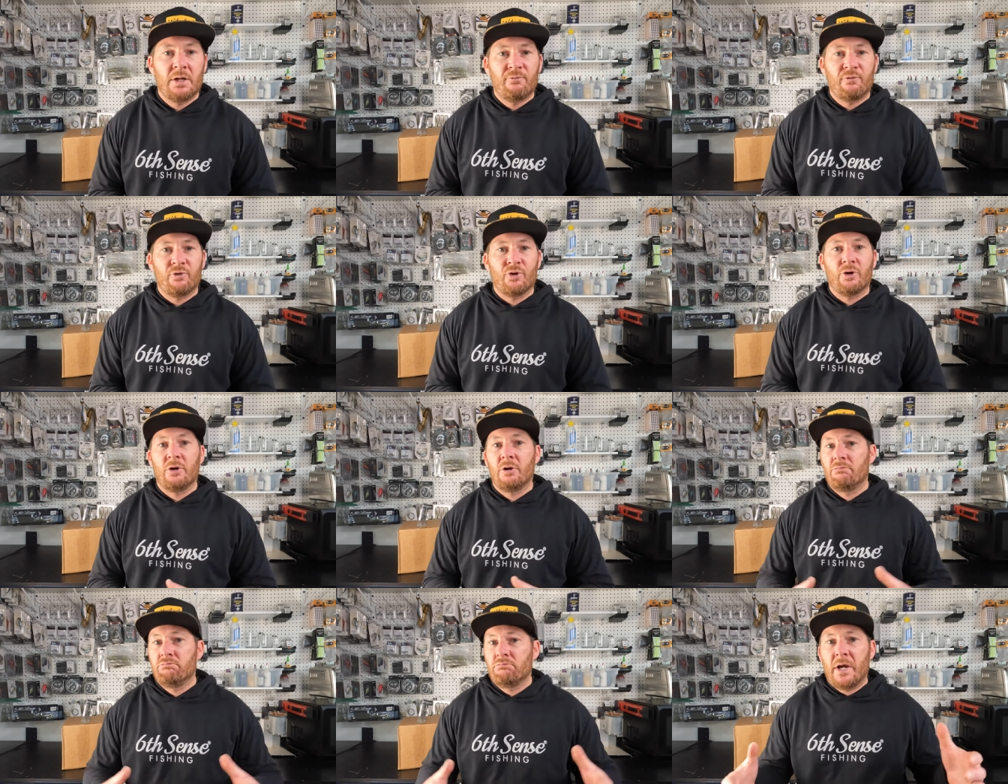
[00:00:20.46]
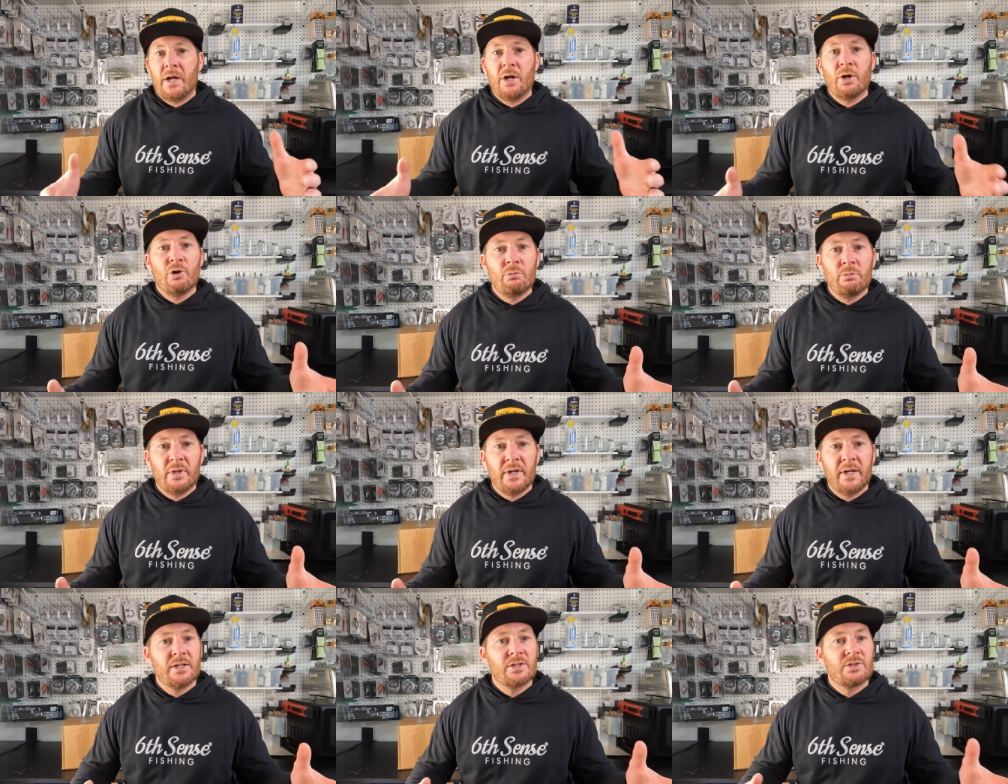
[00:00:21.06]
for my
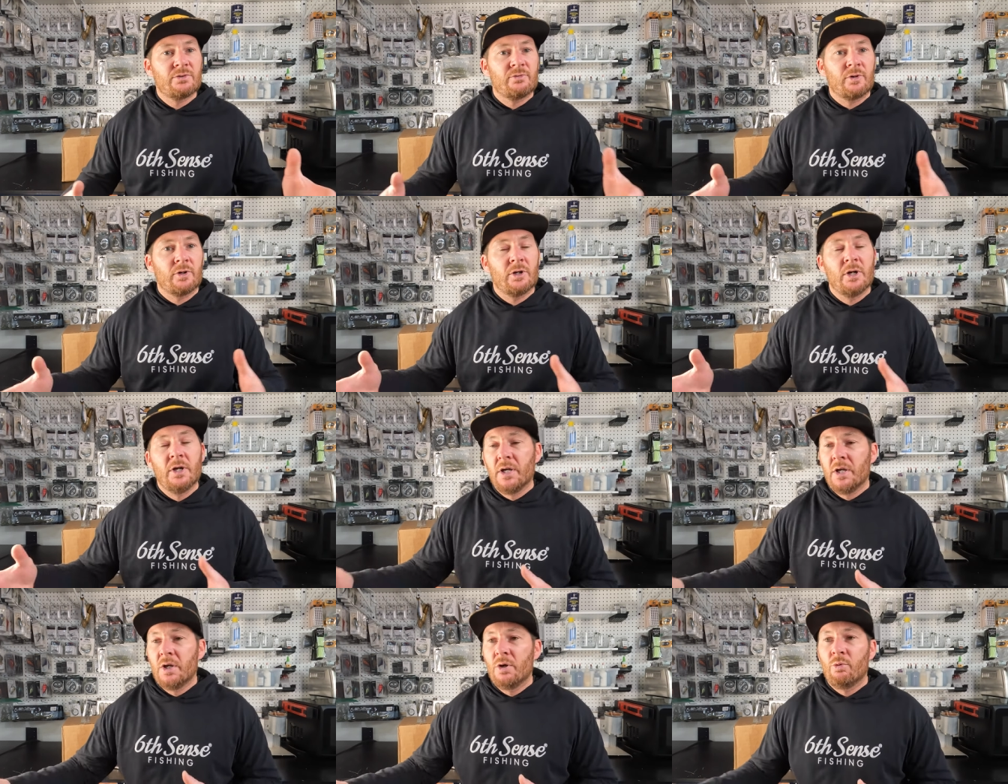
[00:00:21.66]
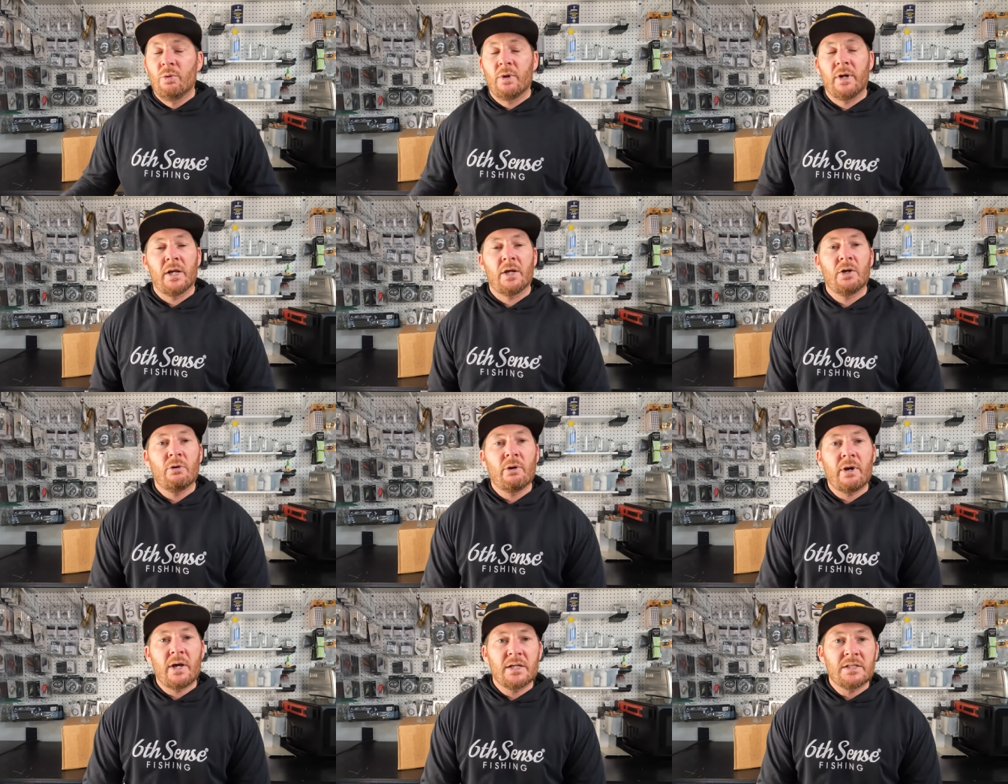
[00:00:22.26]
home lakes, for when I
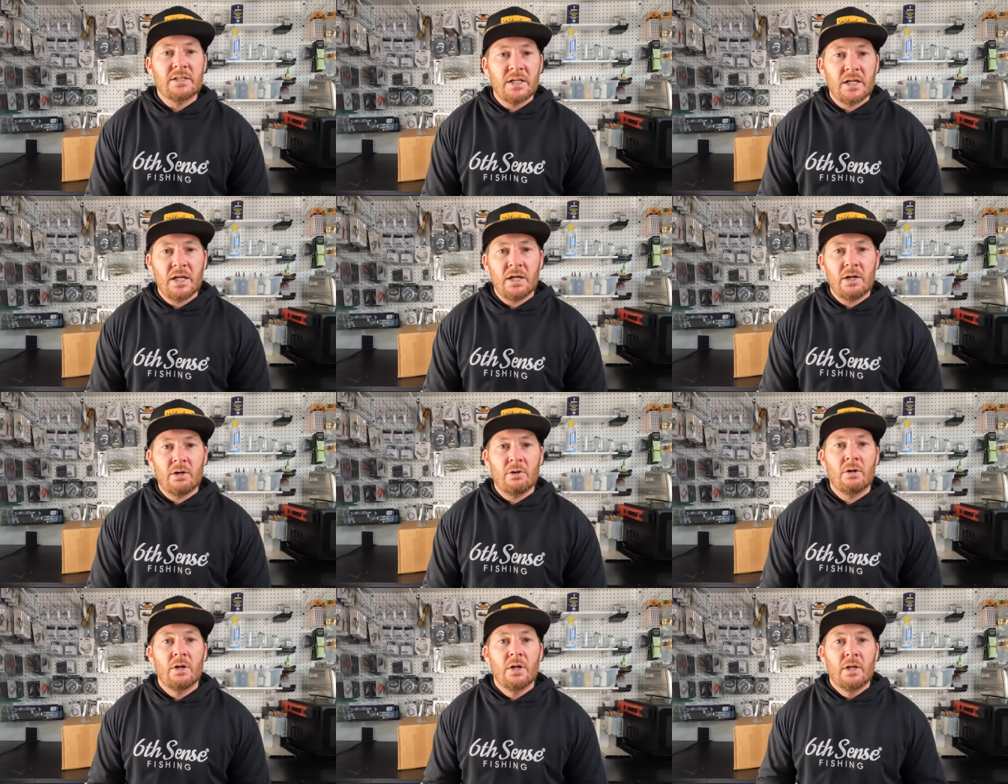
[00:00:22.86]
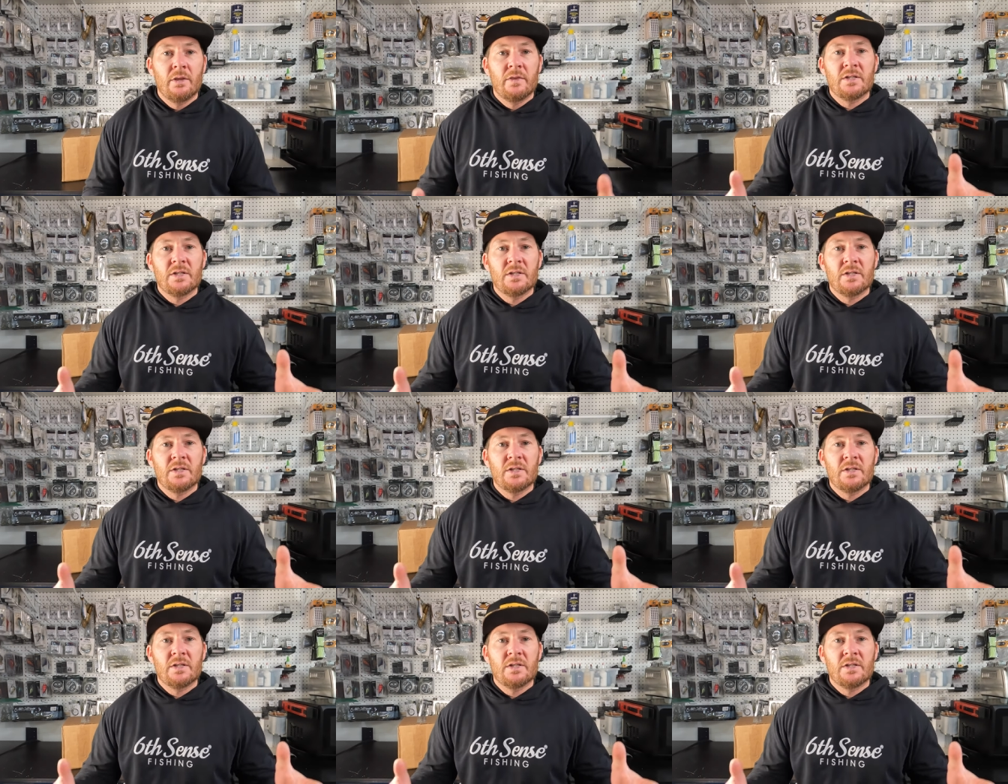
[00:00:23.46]
go out of town.